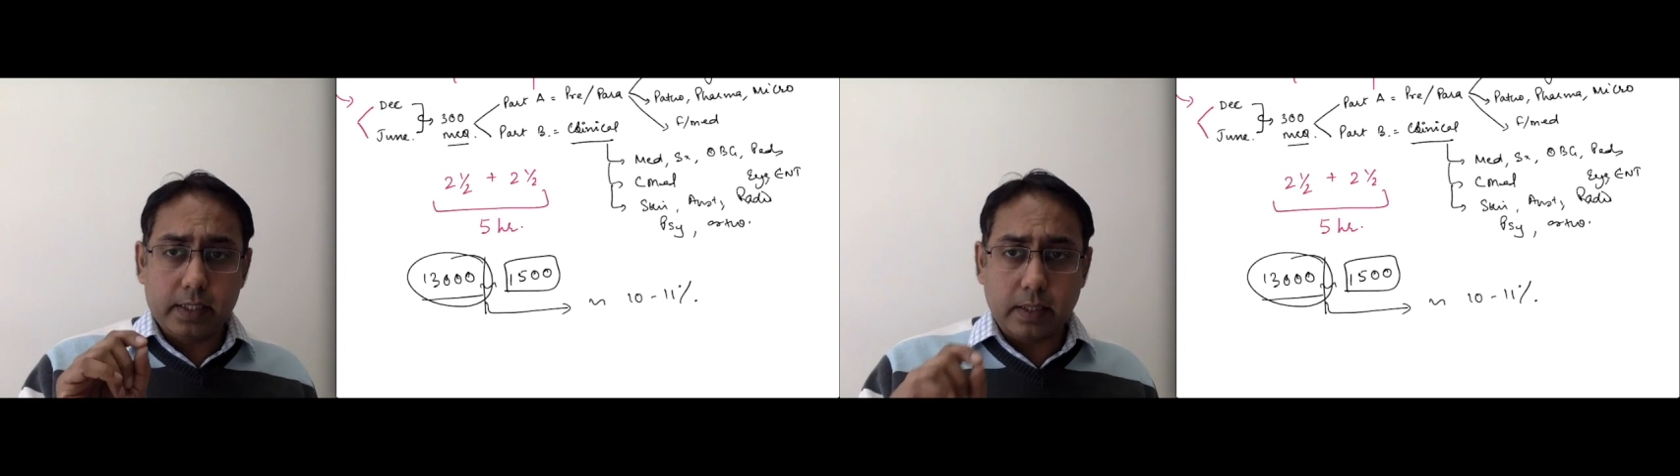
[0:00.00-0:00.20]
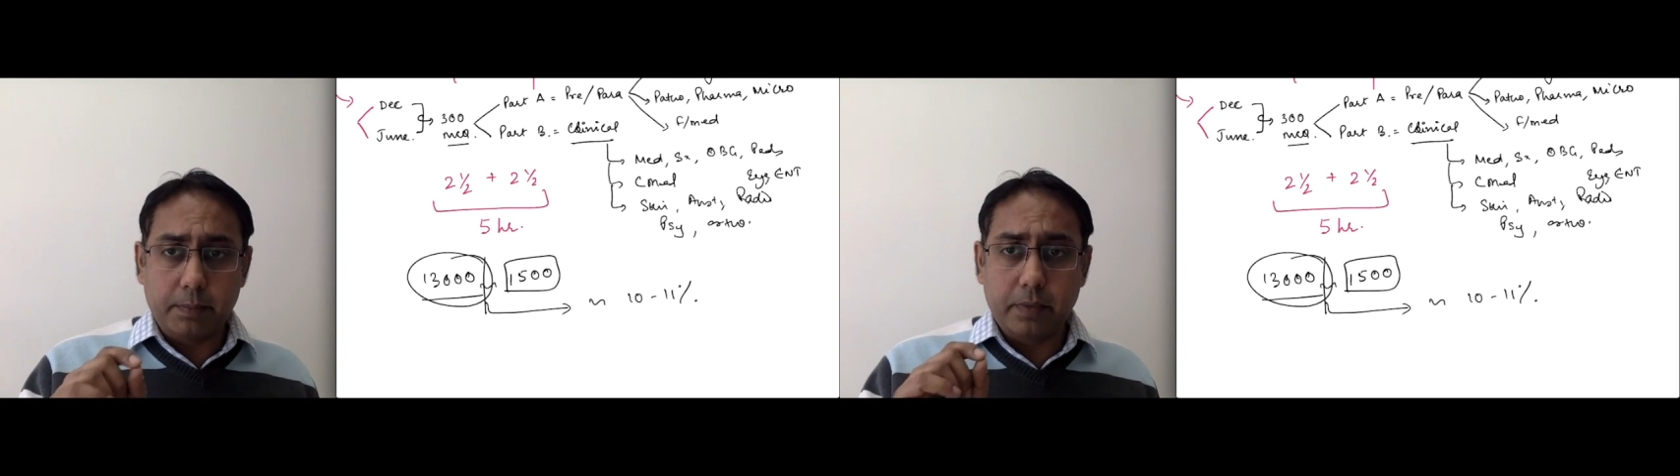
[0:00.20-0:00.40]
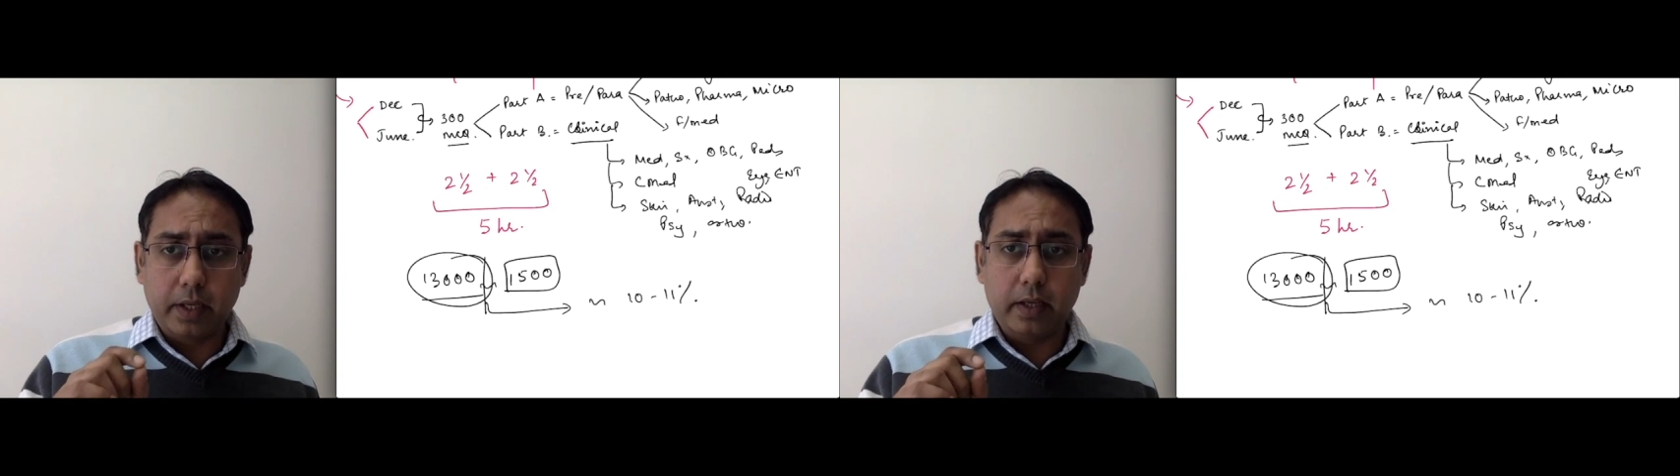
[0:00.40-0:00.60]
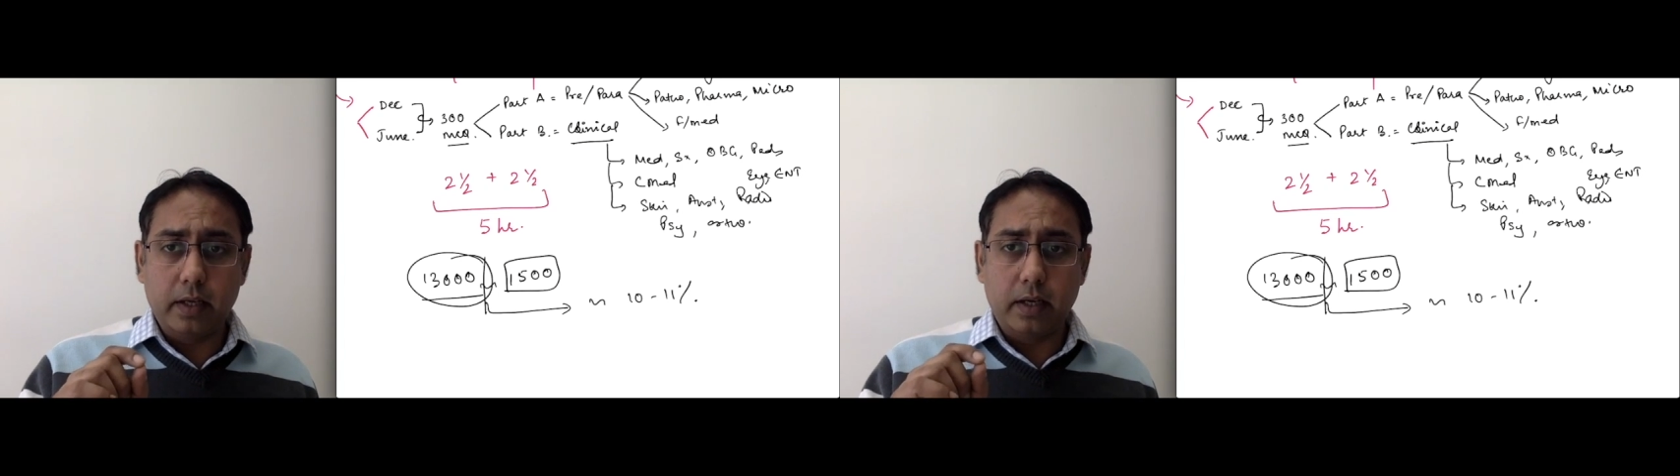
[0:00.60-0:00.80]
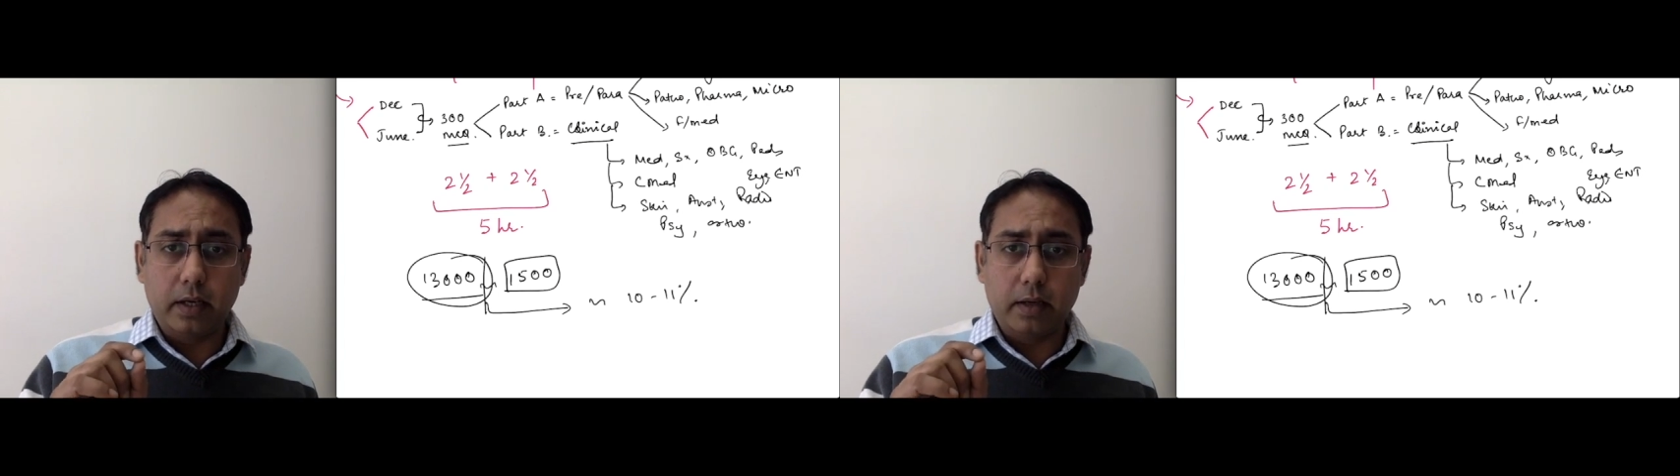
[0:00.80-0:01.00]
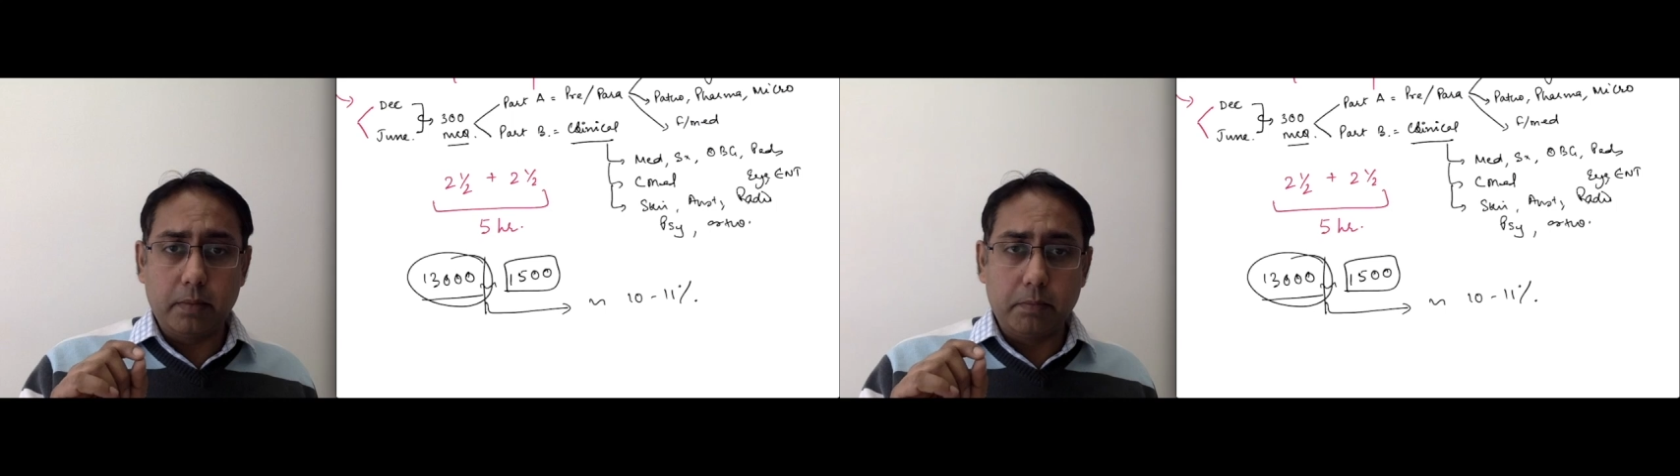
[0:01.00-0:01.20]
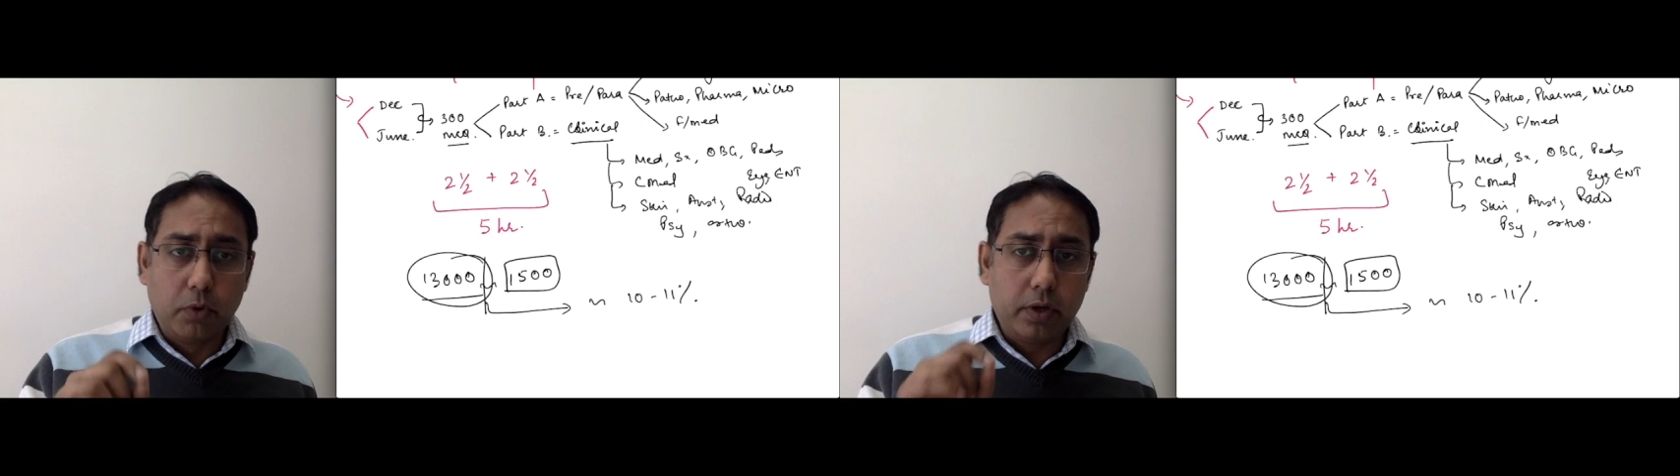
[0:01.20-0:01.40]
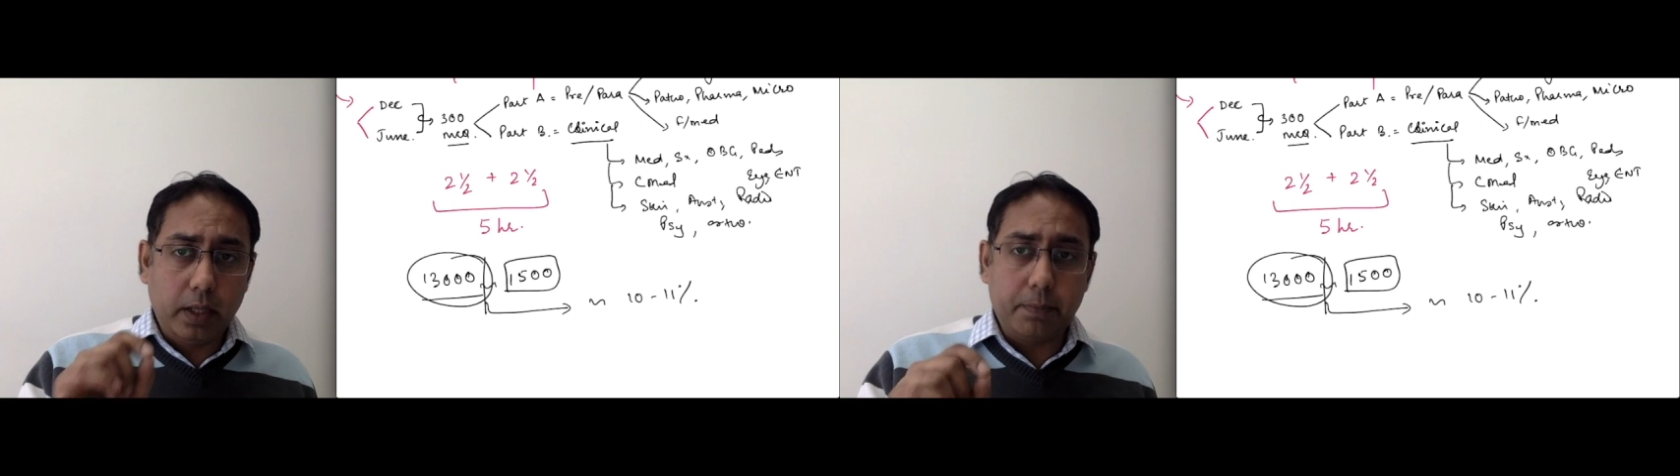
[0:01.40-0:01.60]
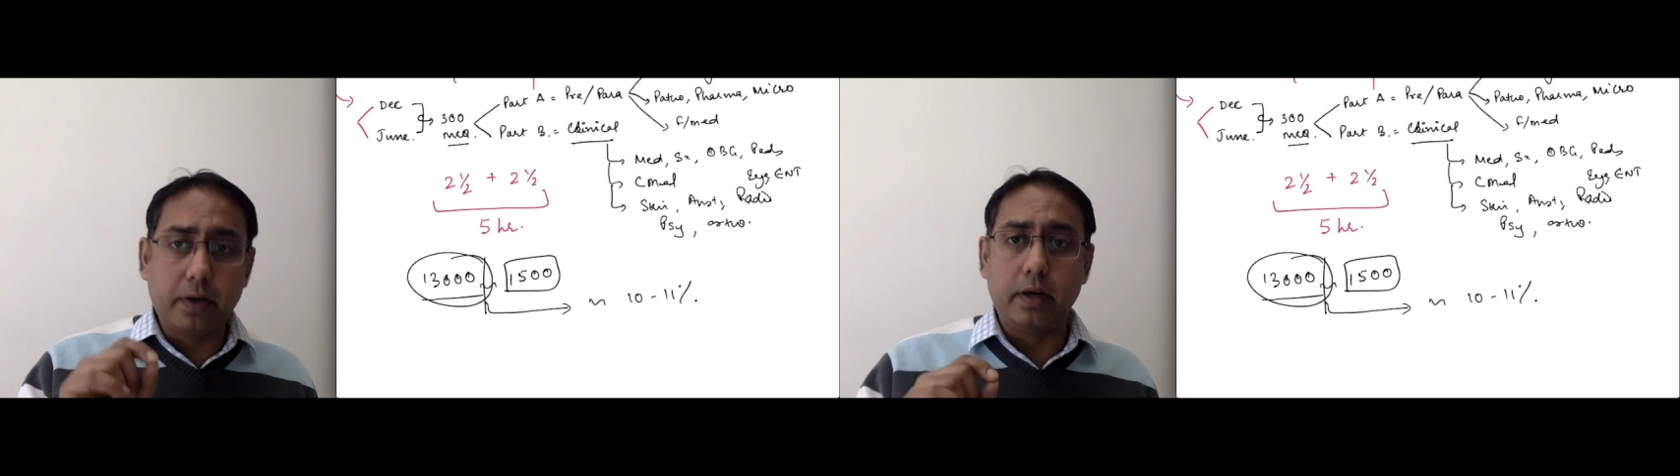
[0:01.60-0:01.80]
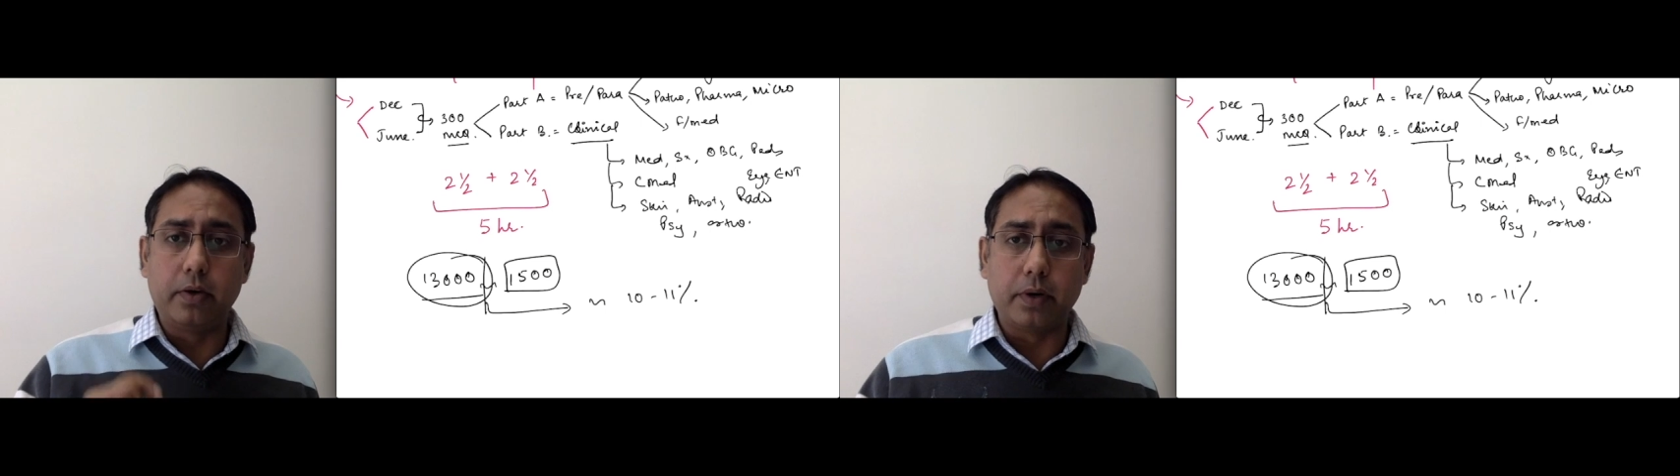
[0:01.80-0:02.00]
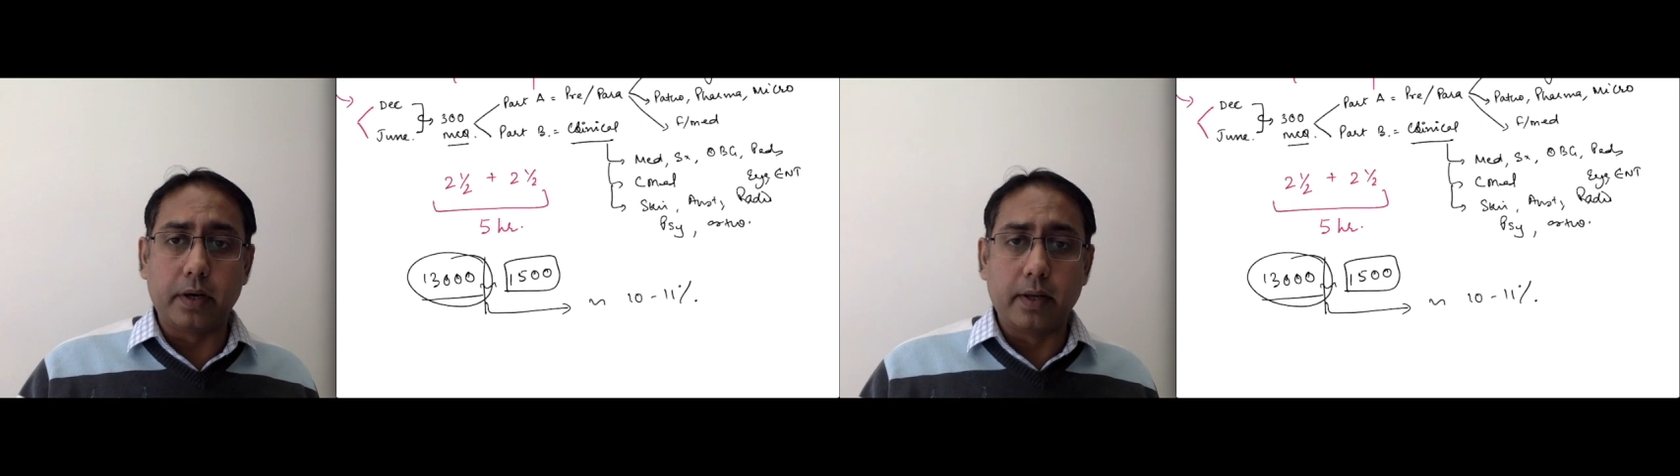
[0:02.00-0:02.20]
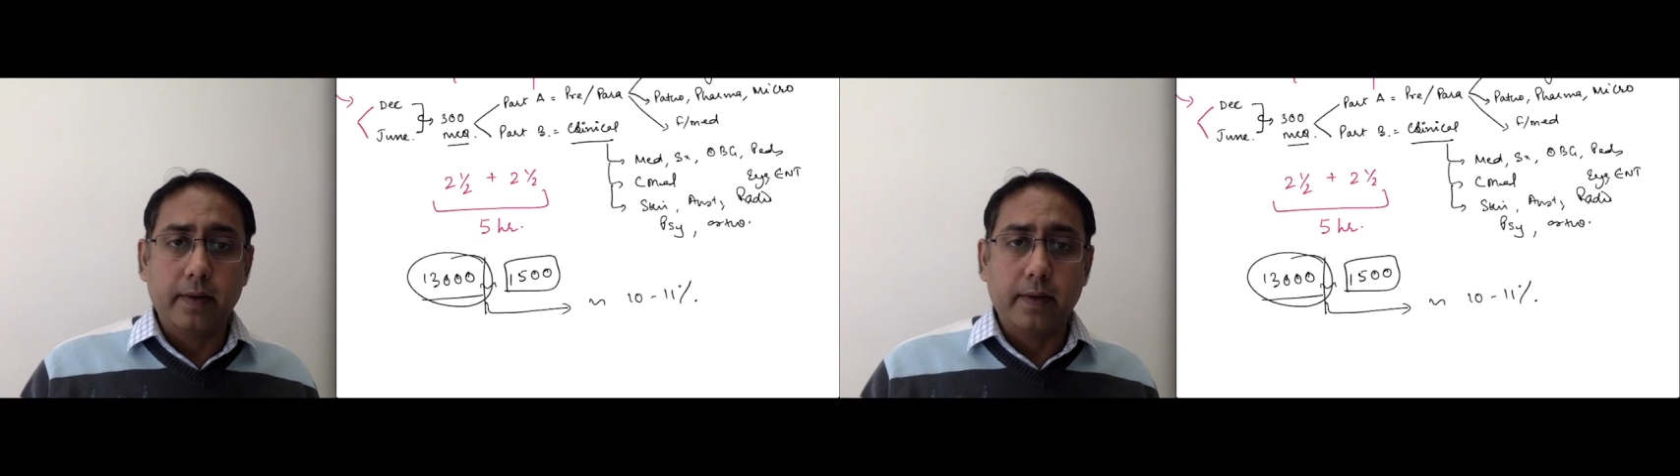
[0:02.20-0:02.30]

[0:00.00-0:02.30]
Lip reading: something more deeper into it.